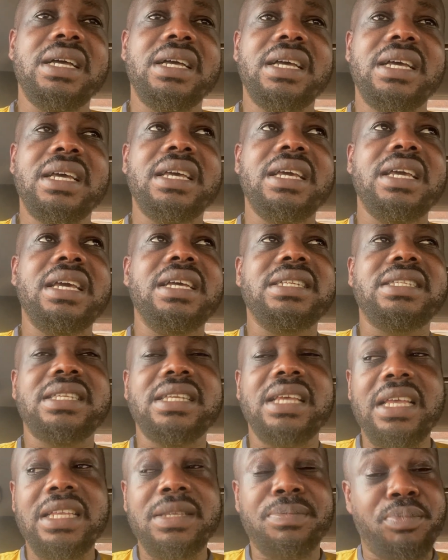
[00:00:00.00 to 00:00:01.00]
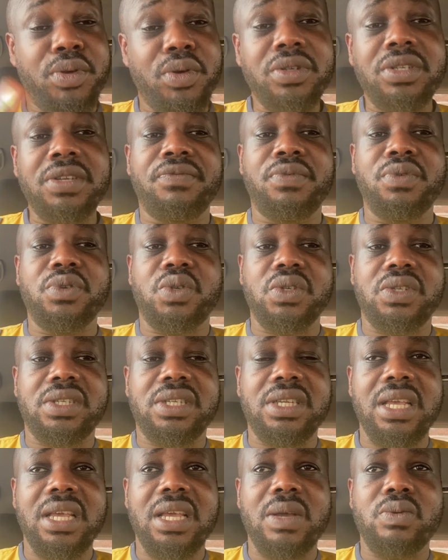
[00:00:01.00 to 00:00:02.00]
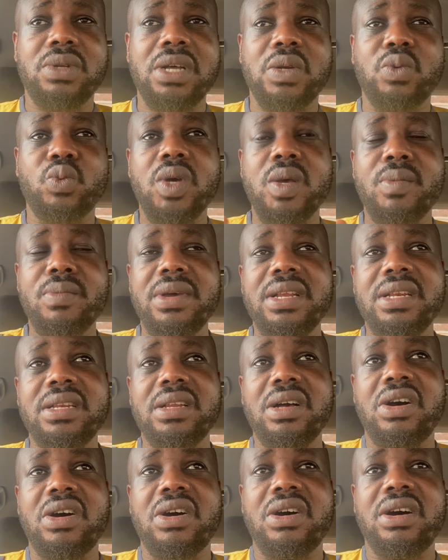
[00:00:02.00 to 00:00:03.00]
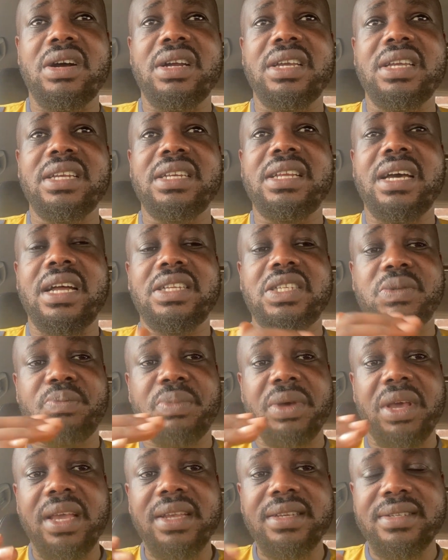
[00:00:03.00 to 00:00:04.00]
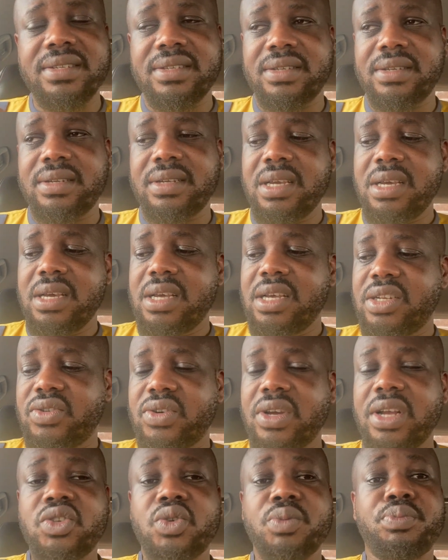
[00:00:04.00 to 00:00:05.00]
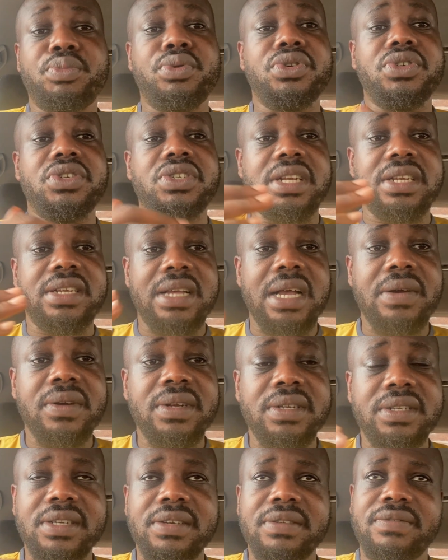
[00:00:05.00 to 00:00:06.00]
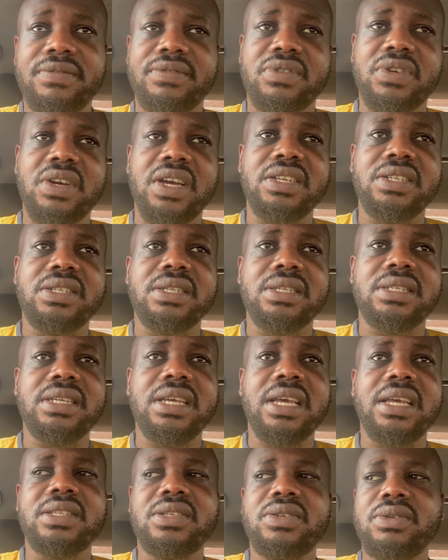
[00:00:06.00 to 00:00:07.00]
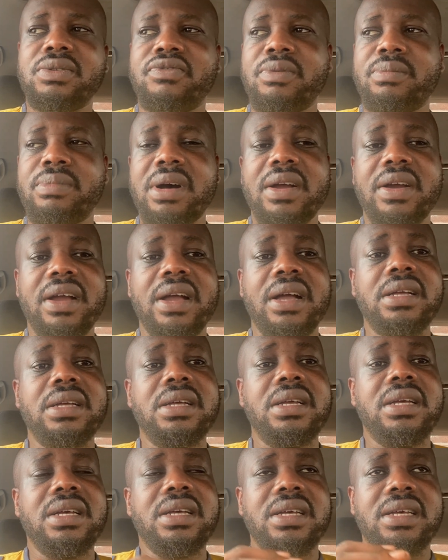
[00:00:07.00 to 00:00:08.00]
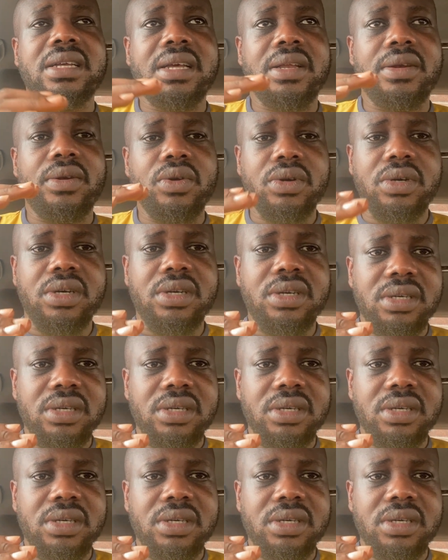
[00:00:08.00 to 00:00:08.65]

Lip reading: it's beautiful to see that women are in that space, trying to push the narrative, trying to say to Fubara, look,